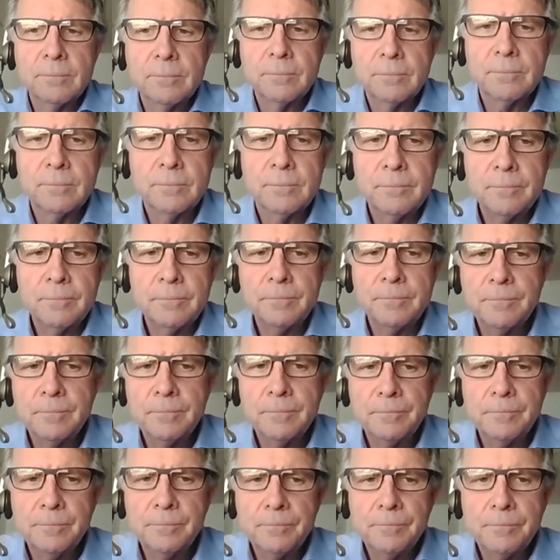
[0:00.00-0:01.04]

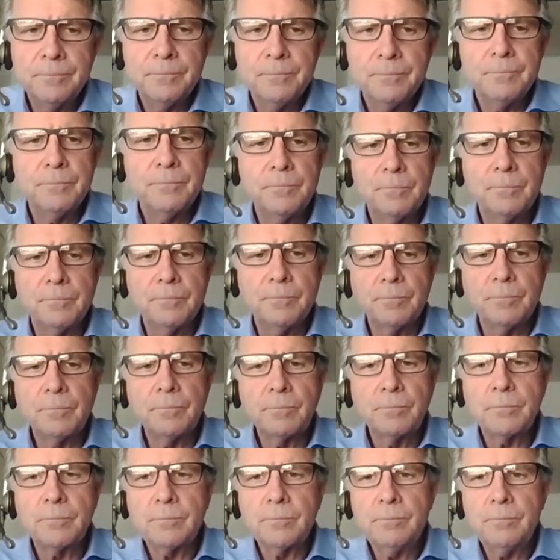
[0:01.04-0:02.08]

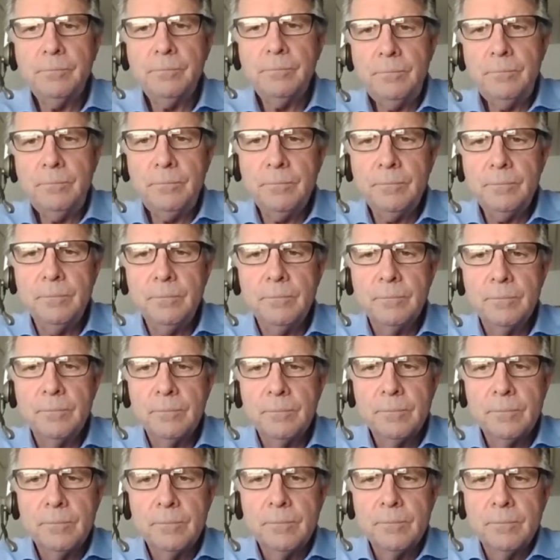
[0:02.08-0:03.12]

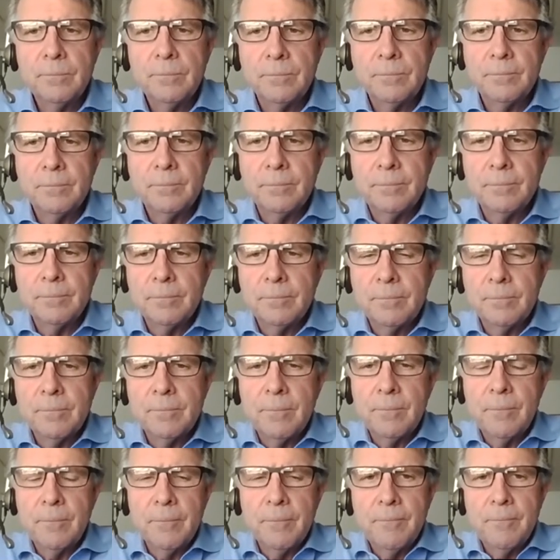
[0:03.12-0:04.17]

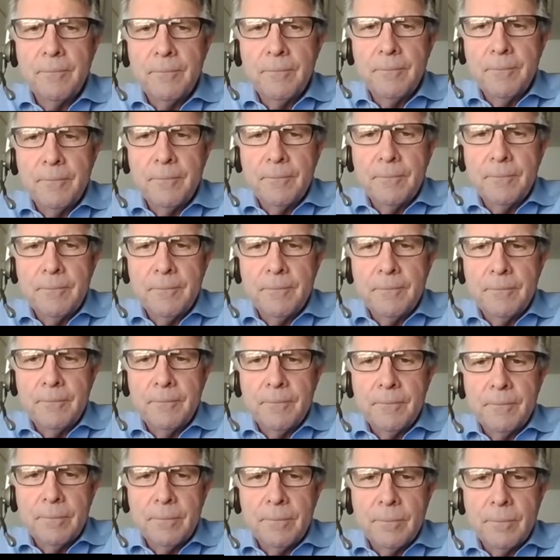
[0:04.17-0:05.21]

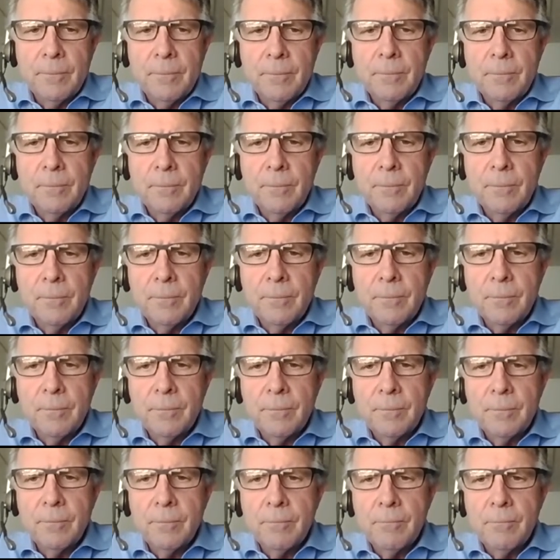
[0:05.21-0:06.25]

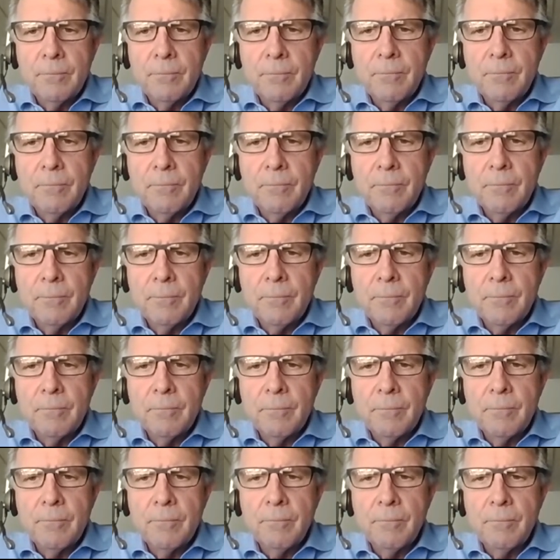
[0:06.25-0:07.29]

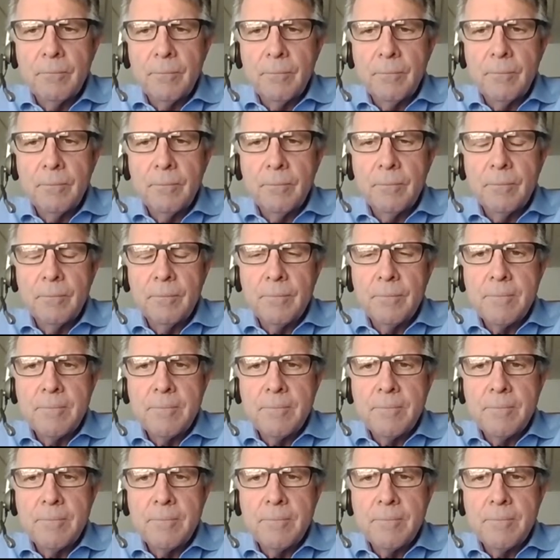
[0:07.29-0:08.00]
The person shown says nothing.